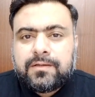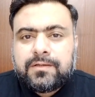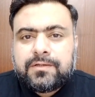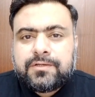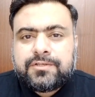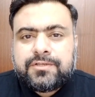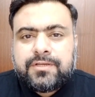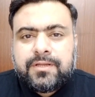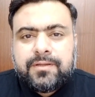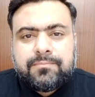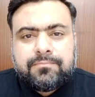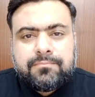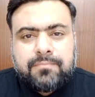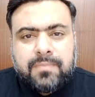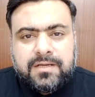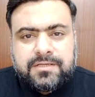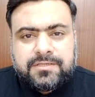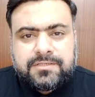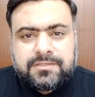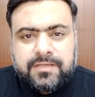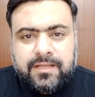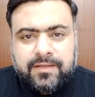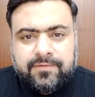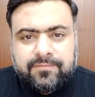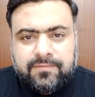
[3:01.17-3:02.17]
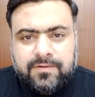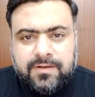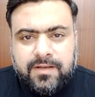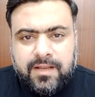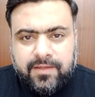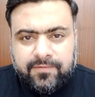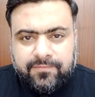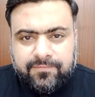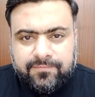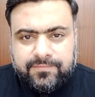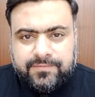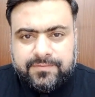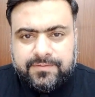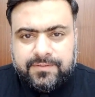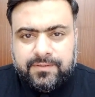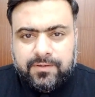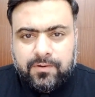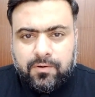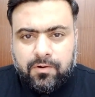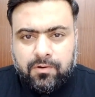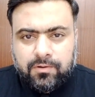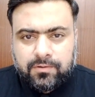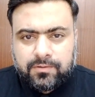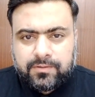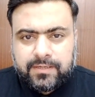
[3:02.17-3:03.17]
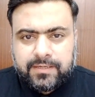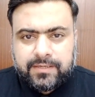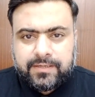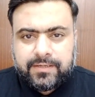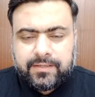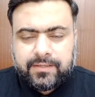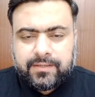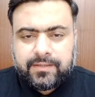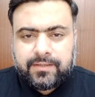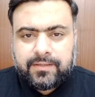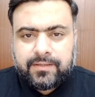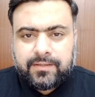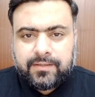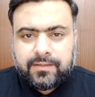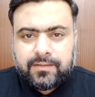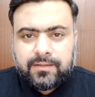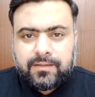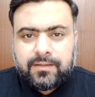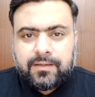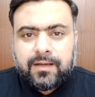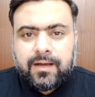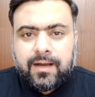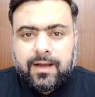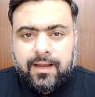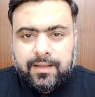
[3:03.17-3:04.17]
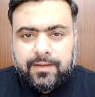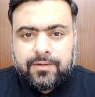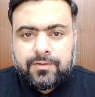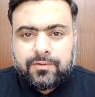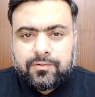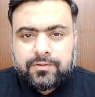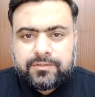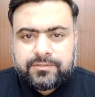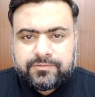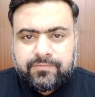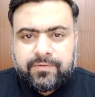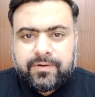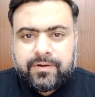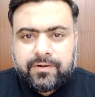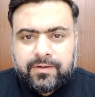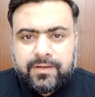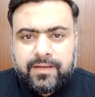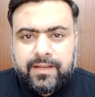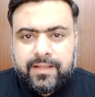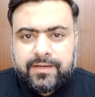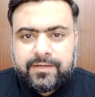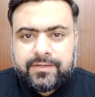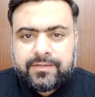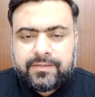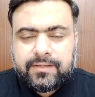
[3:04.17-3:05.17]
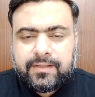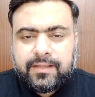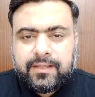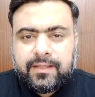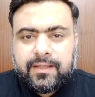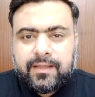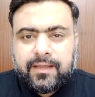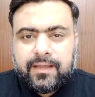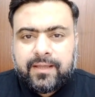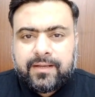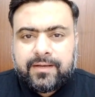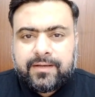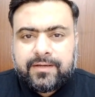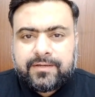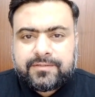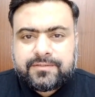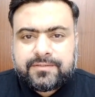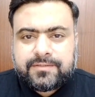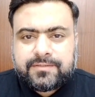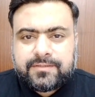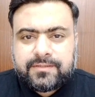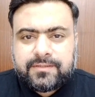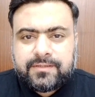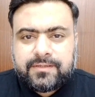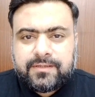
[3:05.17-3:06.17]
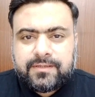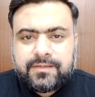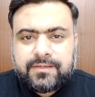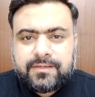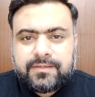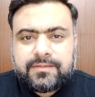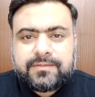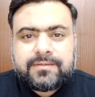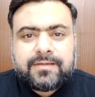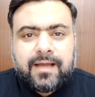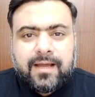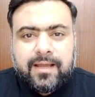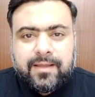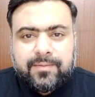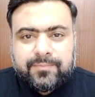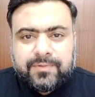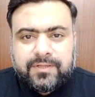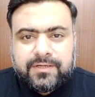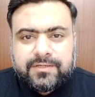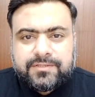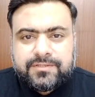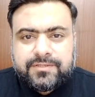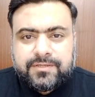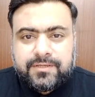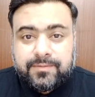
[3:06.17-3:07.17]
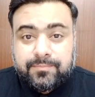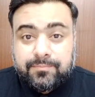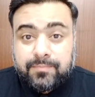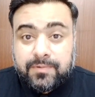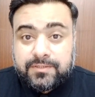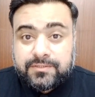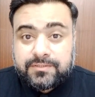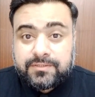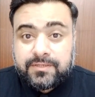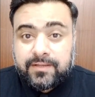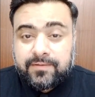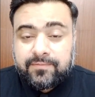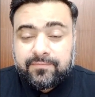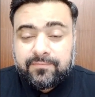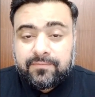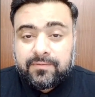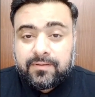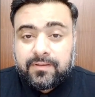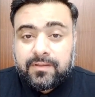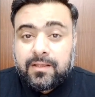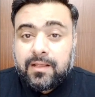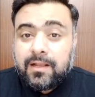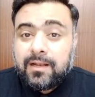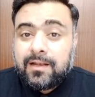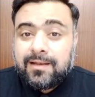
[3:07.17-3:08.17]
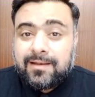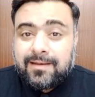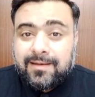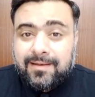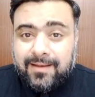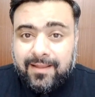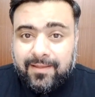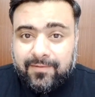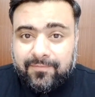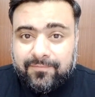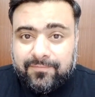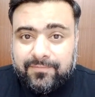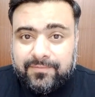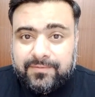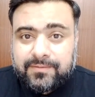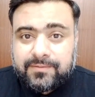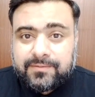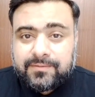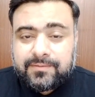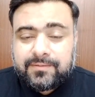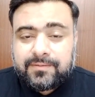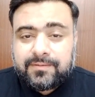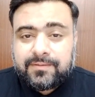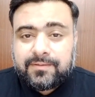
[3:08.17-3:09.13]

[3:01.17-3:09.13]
She must have left already. I know it's very late and it's time that she must have left.